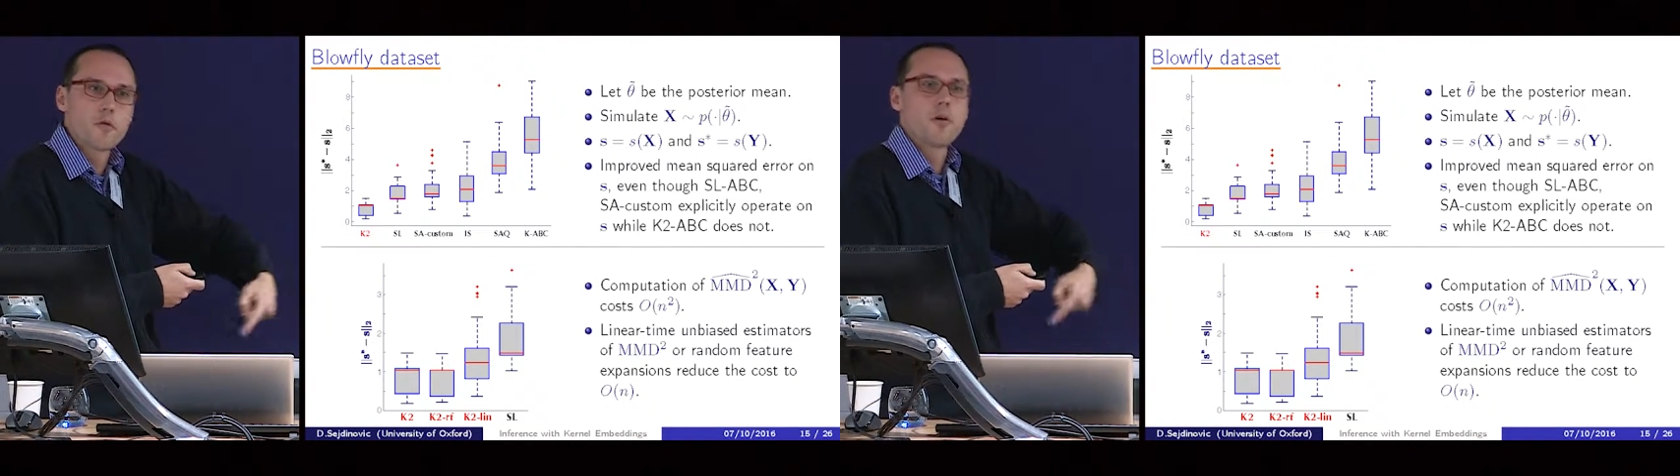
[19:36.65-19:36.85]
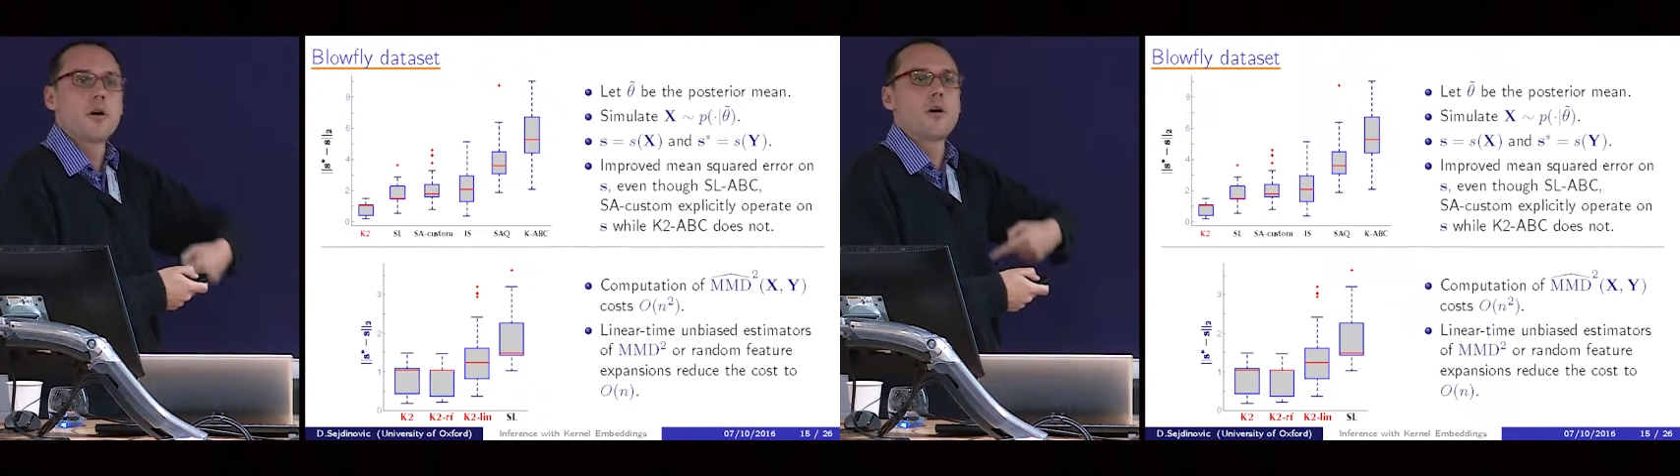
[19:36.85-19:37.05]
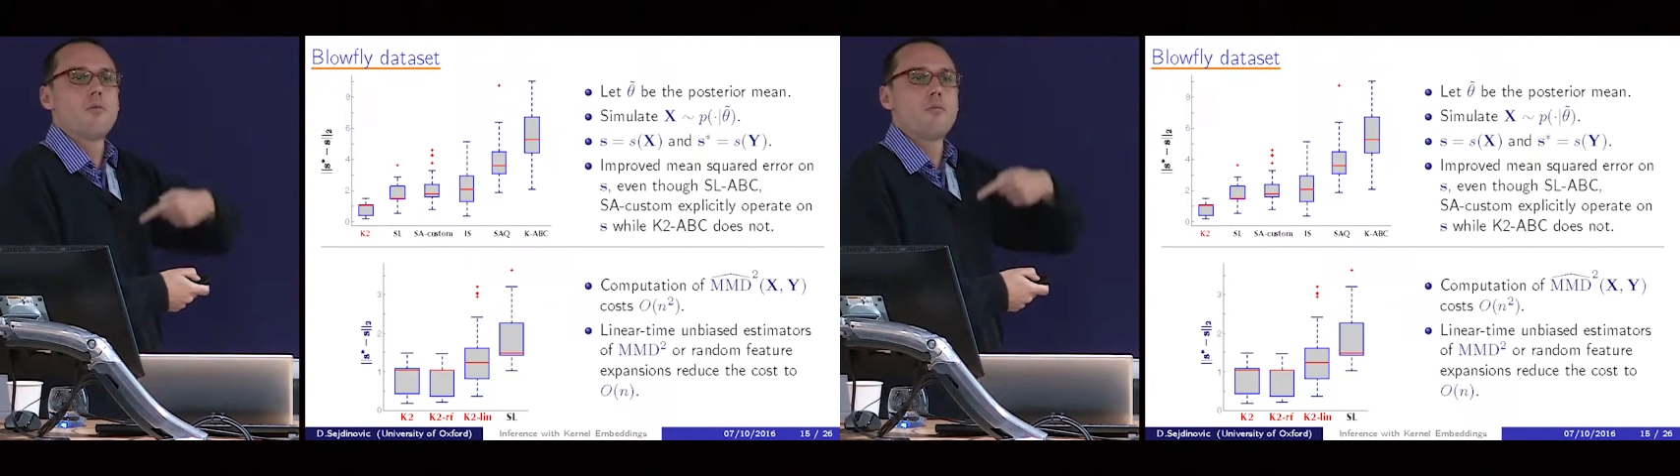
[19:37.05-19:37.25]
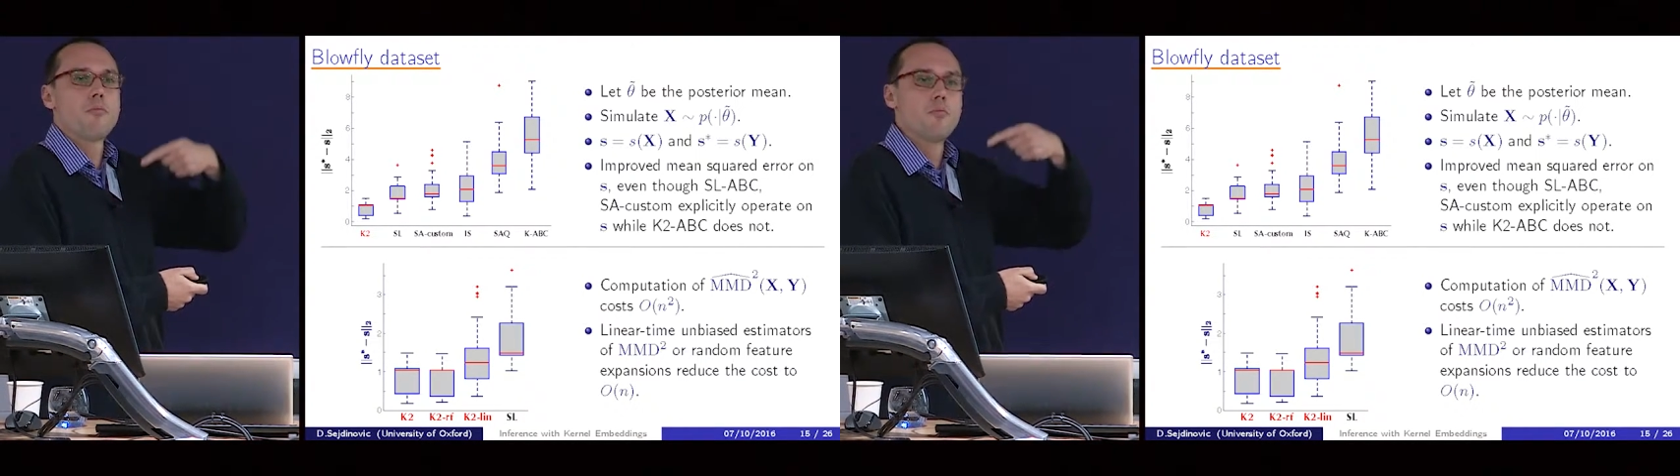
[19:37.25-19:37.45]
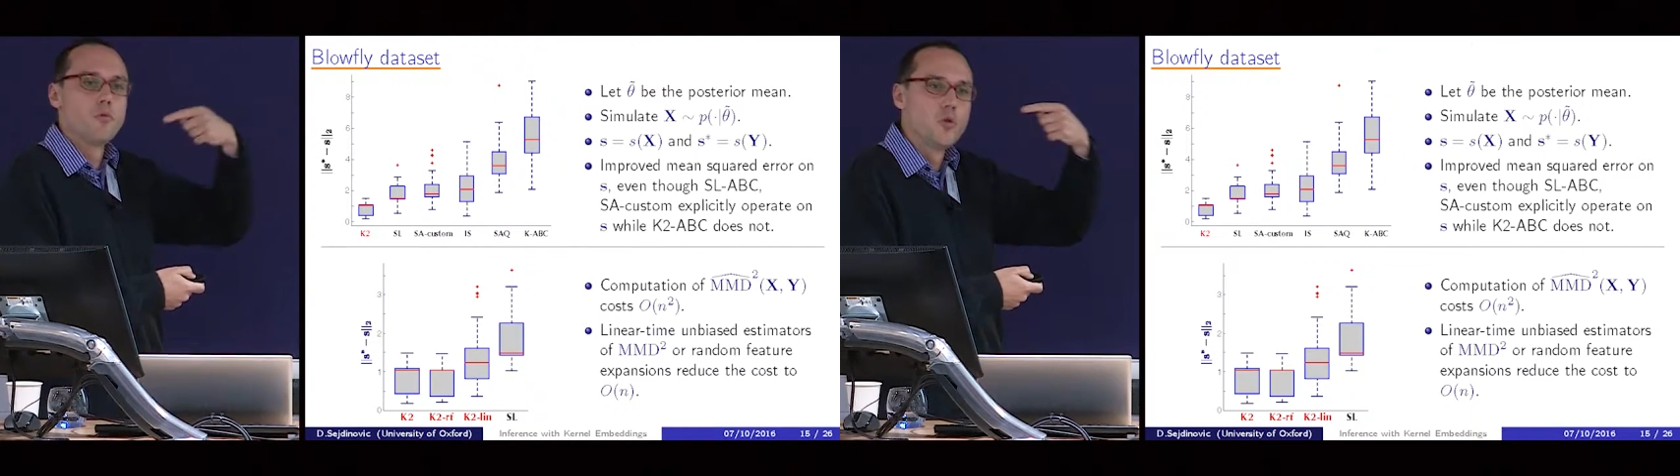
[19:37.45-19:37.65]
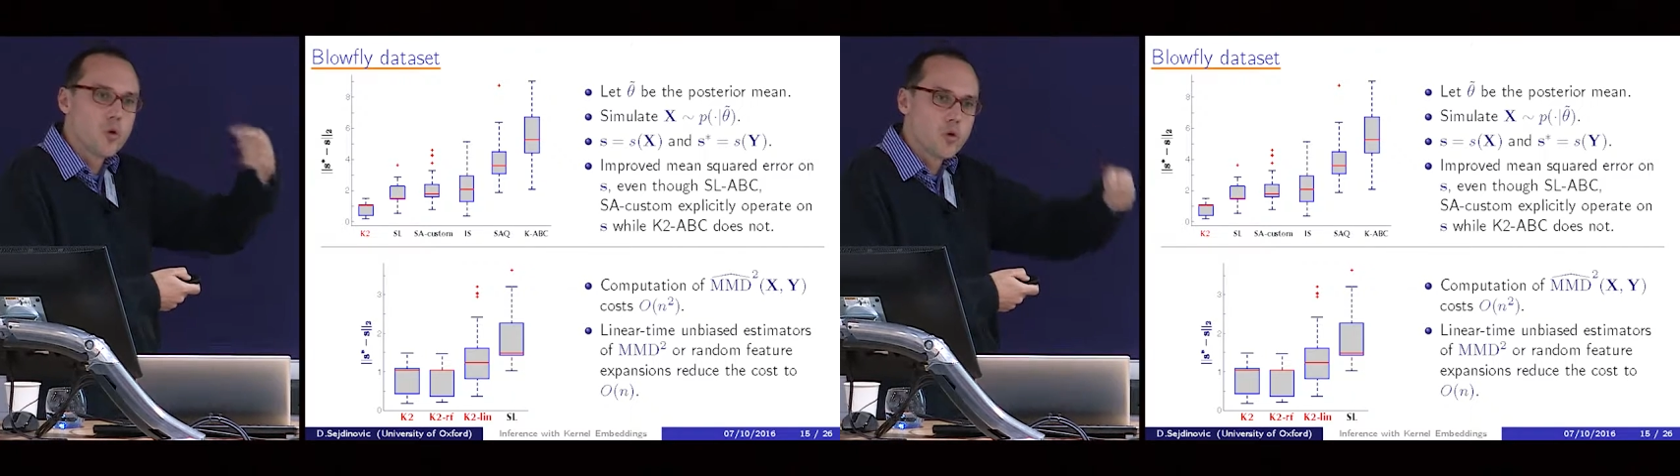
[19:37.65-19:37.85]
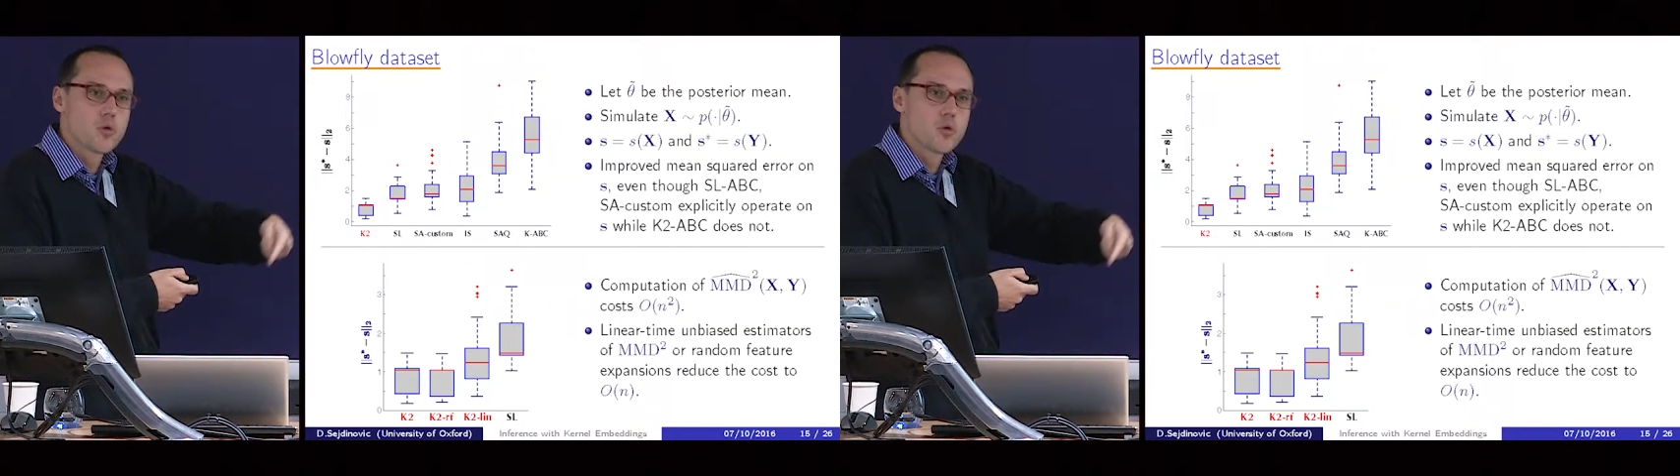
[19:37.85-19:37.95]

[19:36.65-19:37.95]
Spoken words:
due